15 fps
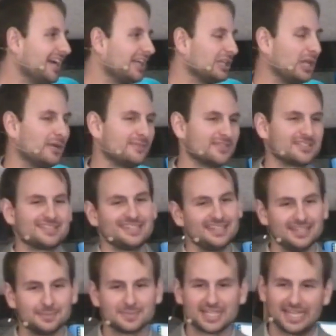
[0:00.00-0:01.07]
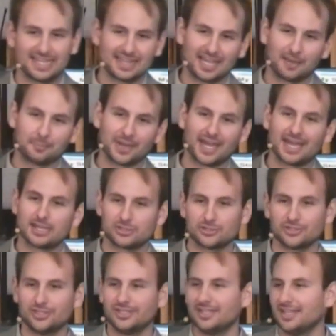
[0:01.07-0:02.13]
I love to see them take that
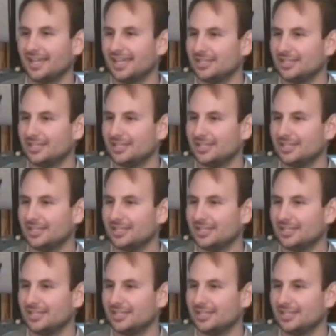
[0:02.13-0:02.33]
passion